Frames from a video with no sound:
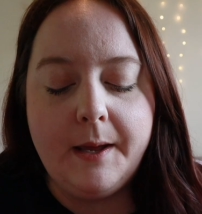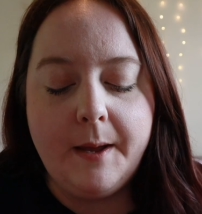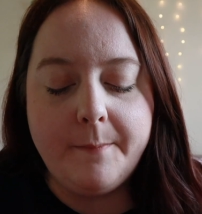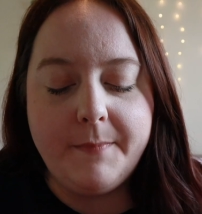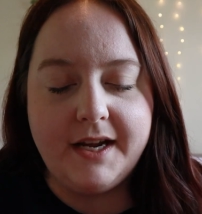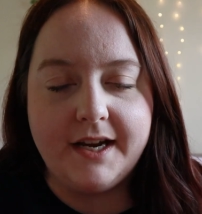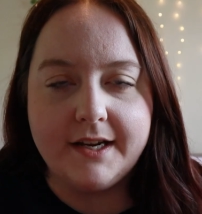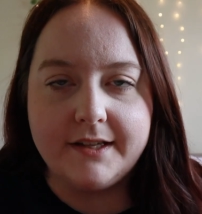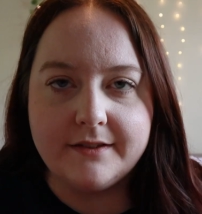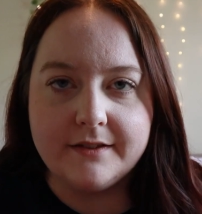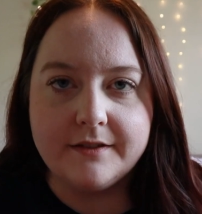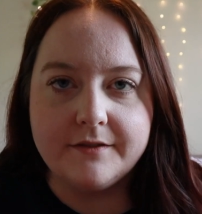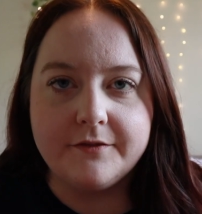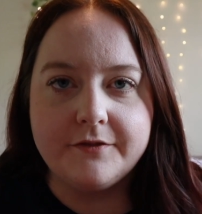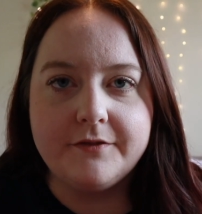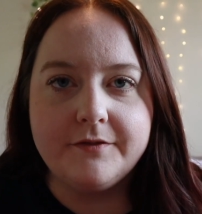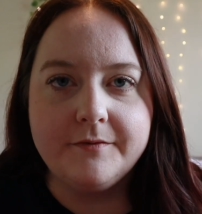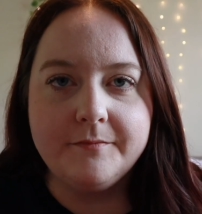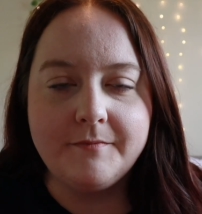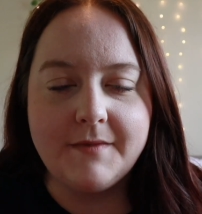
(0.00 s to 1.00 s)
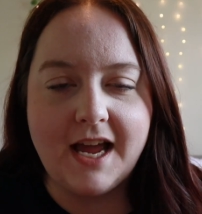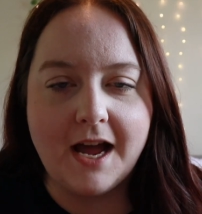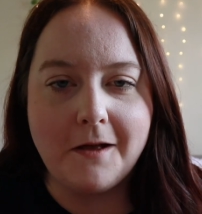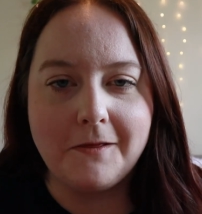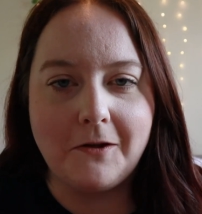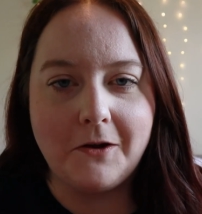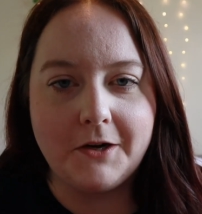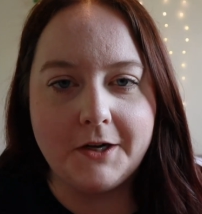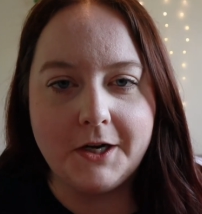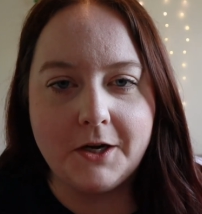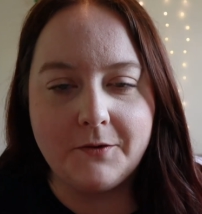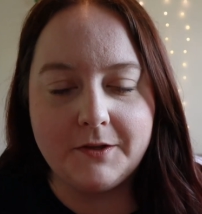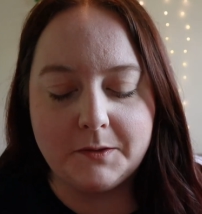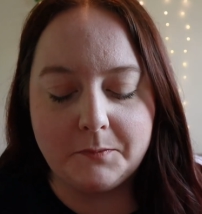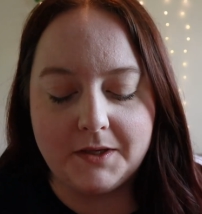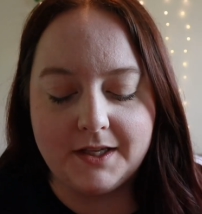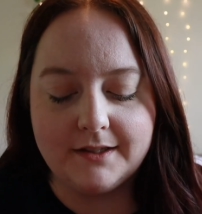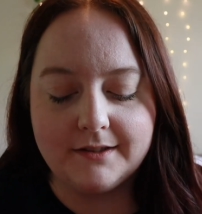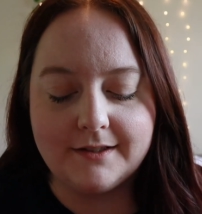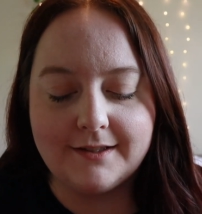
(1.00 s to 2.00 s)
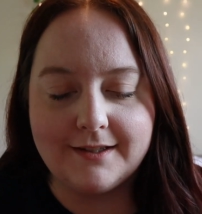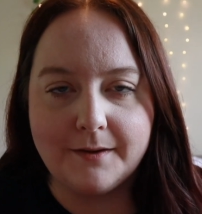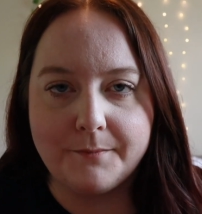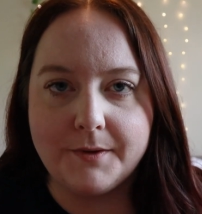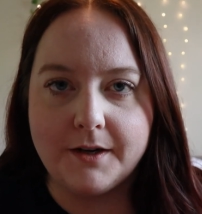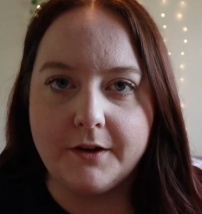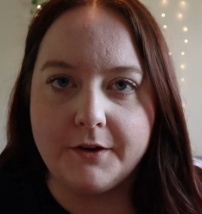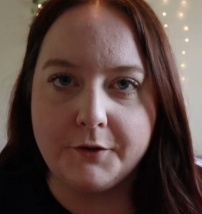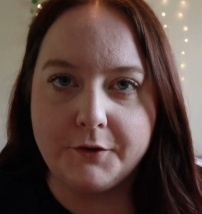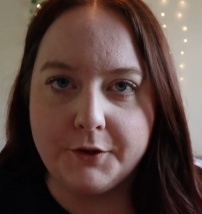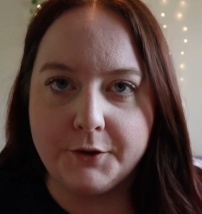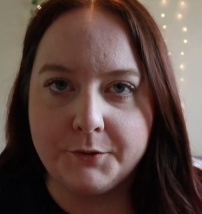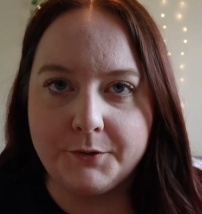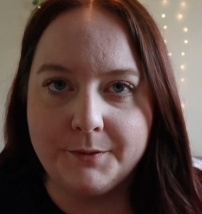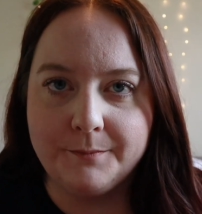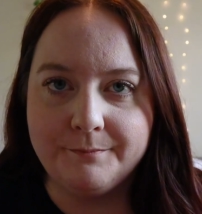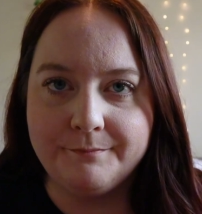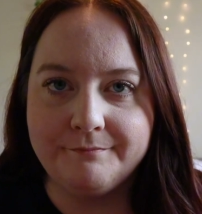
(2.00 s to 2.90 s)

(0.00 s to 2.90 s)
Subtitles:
because of how long ago it's been since I've been on a cruise.